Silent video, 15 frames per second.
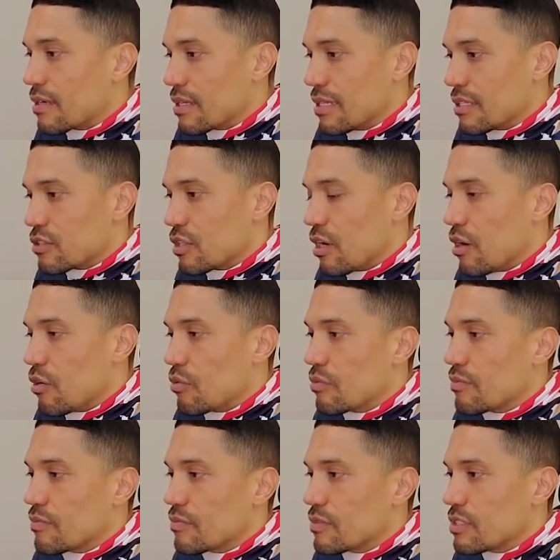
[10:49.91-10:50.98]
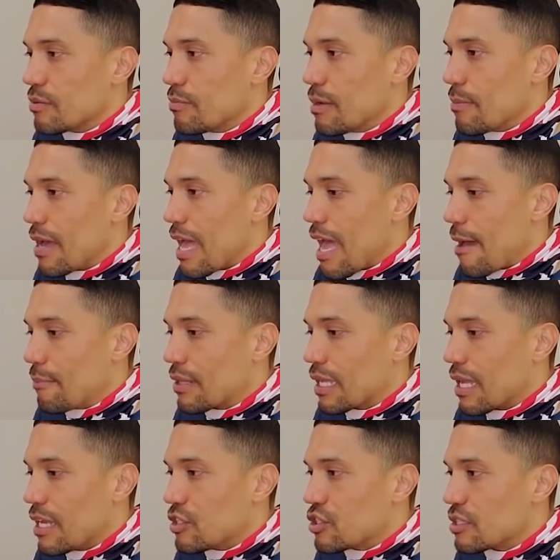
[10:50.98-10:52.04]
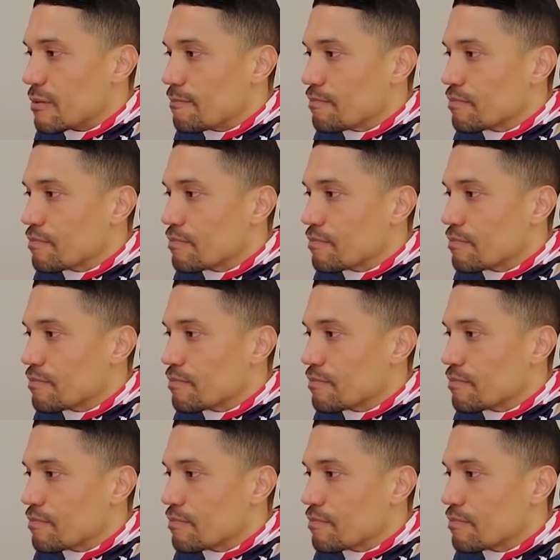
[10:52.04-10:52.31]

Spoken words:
Let's go. Submit my application.